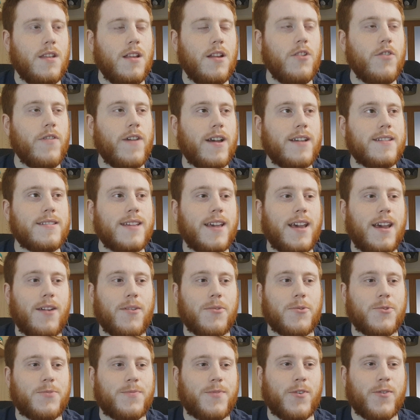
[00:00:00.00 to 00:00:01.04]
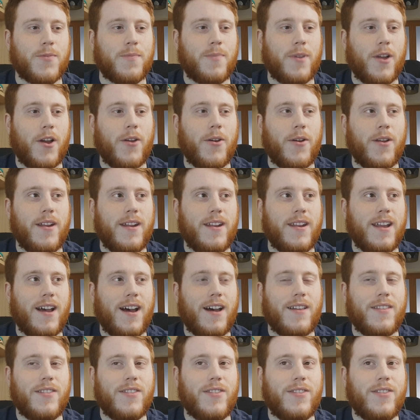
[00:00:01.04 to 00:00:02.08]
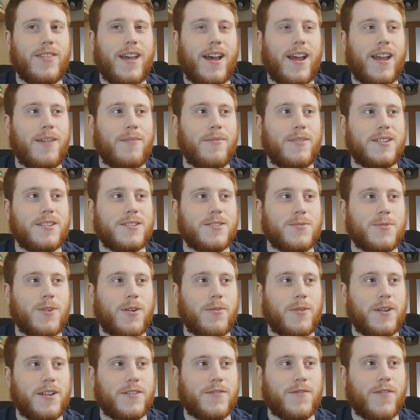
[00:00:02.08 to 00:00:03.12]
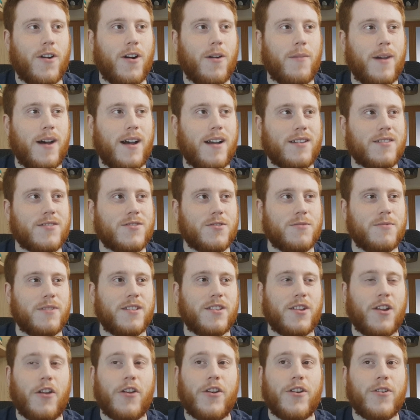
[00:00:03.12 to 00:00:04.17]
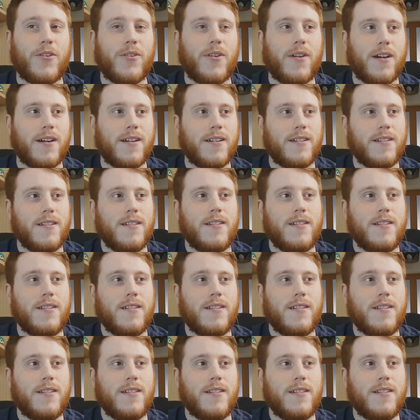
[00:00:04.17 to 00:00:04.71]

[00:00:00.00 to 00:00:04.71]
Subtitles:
I love how his hair was just blowing in that image as well when it's far back, because normally they don't do that.